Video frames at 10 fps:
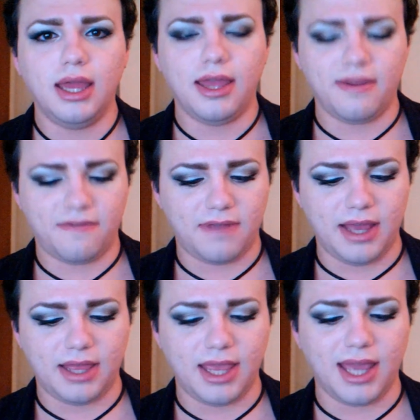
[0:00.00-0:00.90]
if
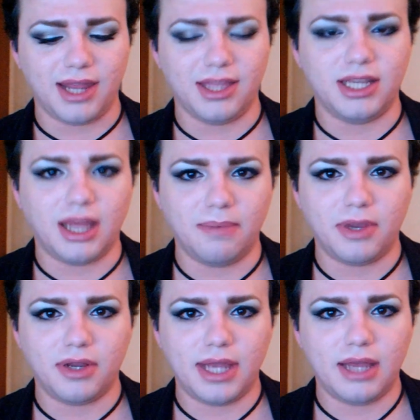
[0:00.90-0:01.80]
like they get on the top of
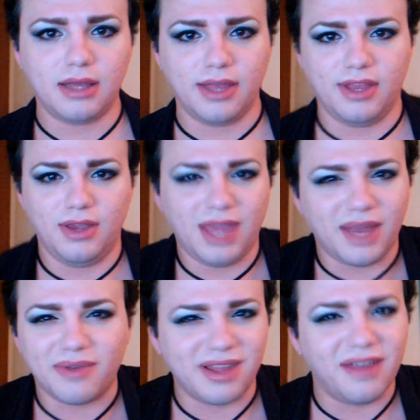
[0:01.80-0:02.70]
your nail, and then you
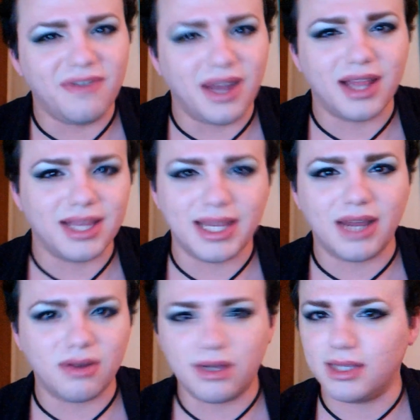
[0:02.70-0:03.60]
can't really file it
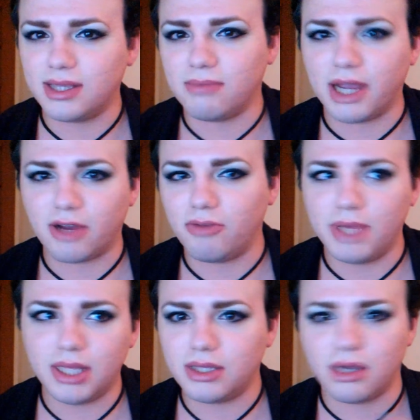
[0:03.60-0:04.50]
down because it's a micro
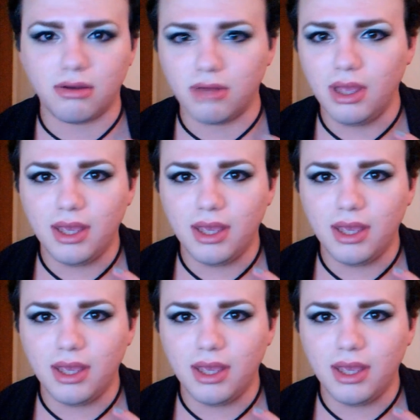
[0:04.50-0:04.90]
bead, so